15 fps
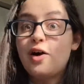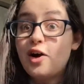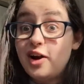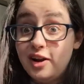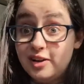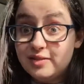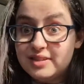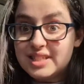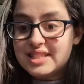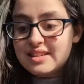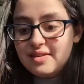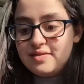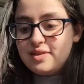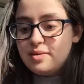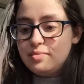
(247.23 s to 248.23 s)
I love this
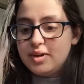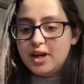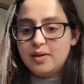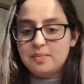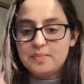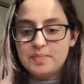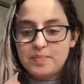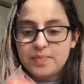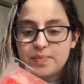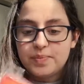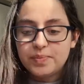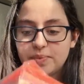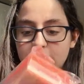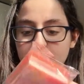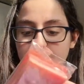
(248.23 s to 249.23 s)
scent family,
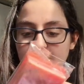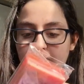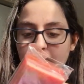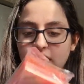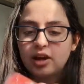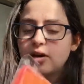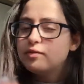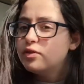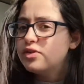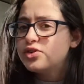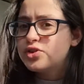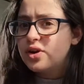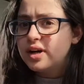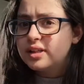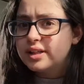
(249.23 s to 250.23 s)
and I've not
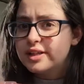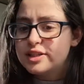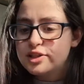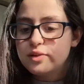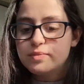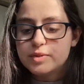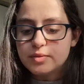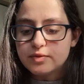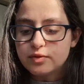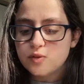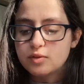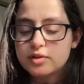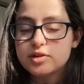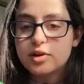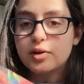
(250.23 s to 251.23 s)
tried their soaps
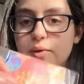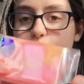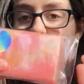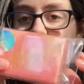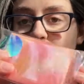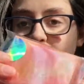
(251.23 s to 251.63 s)
before, so